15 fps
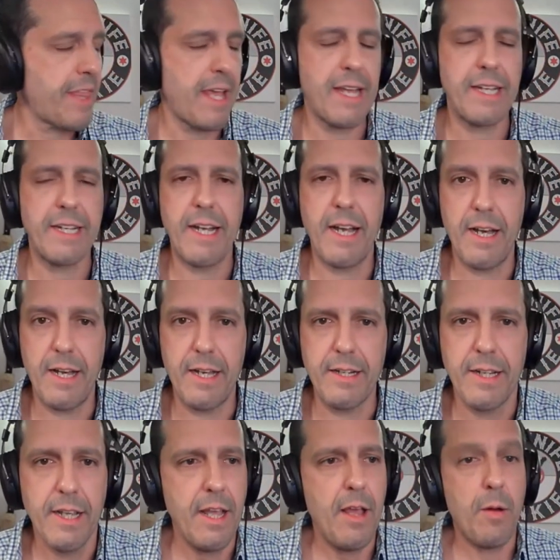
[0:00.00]
Thank God.
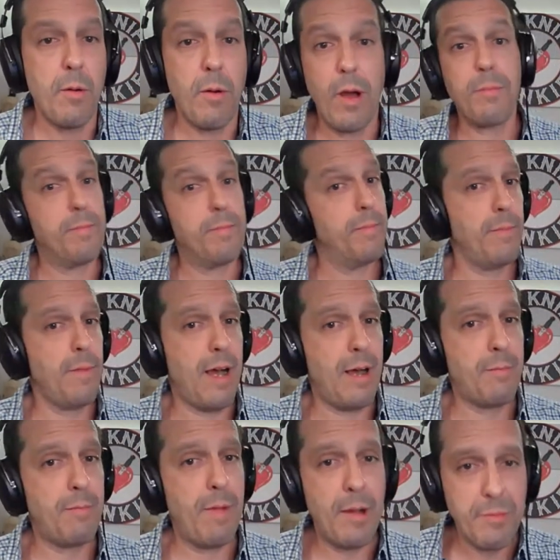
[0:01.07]

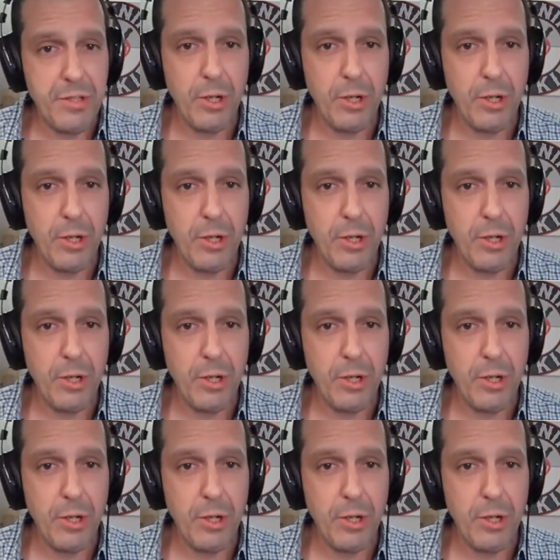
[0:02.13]
I'm I'm